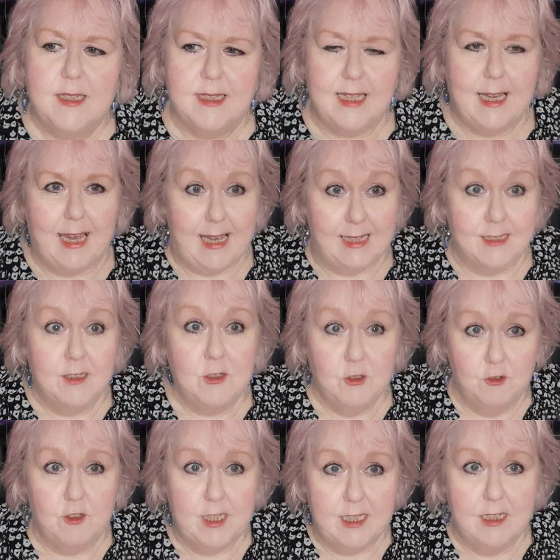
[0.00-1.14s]
the
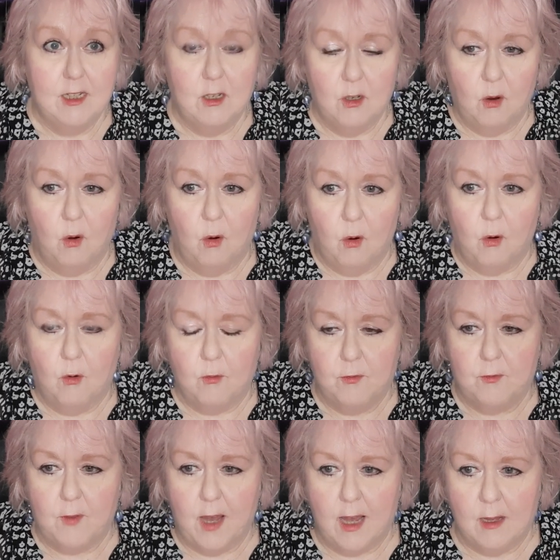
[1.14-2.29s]
energy
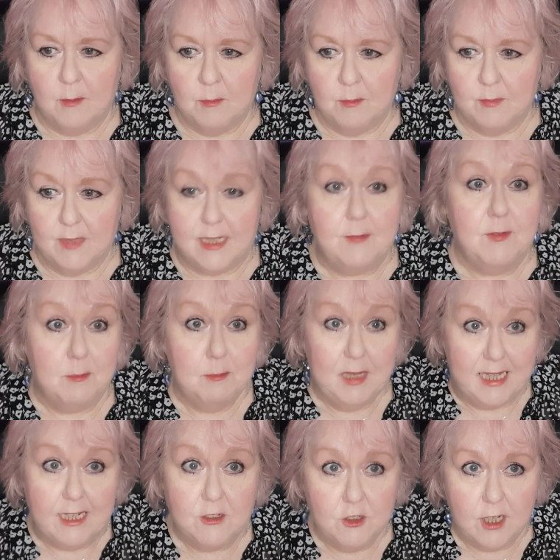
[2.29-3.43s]
of even
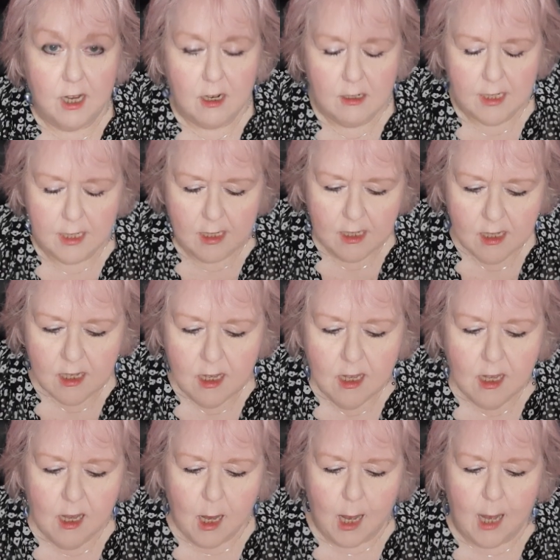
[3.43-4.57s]
patriarchy,
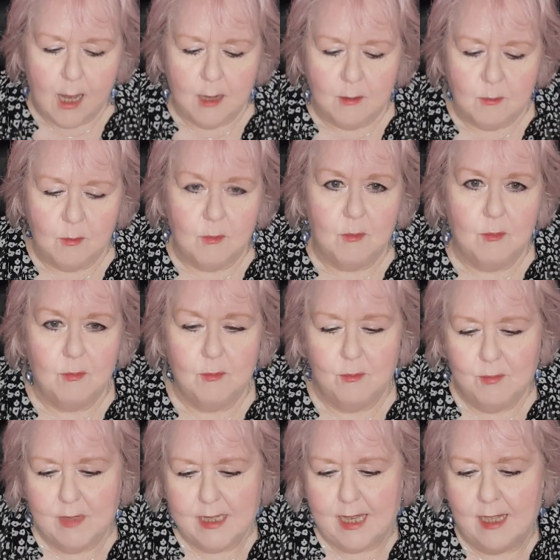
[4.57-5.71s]

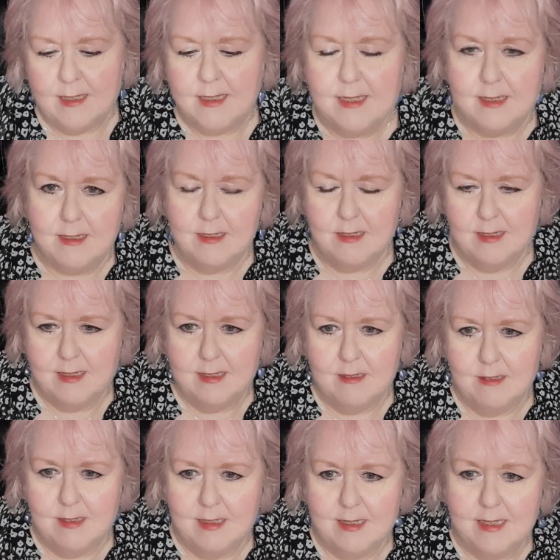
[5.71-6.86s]
can
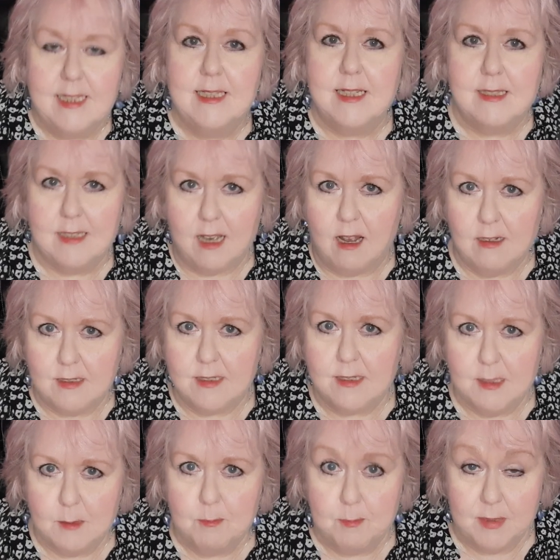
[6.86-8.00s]
see this card
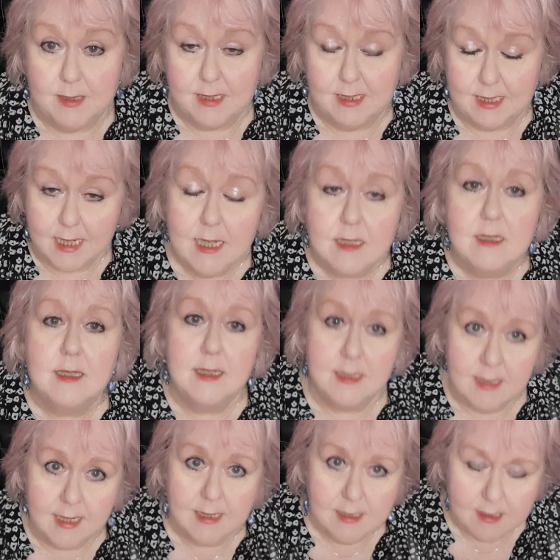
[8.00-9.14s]
as particularly
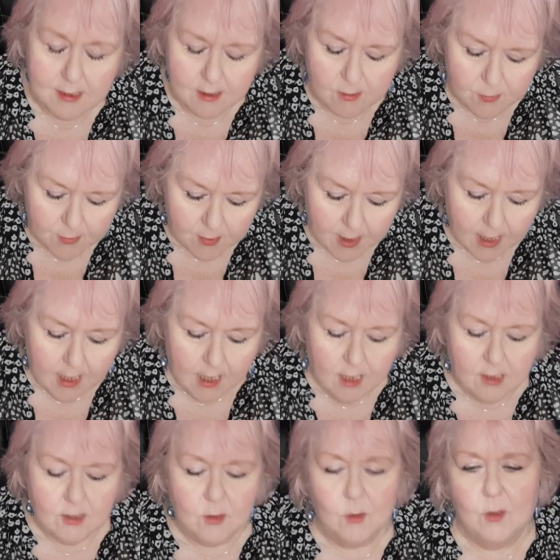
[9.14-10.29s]
negative.
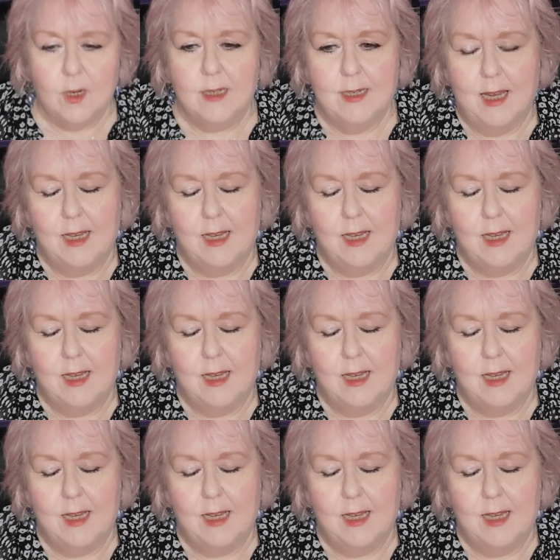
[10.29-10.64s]
So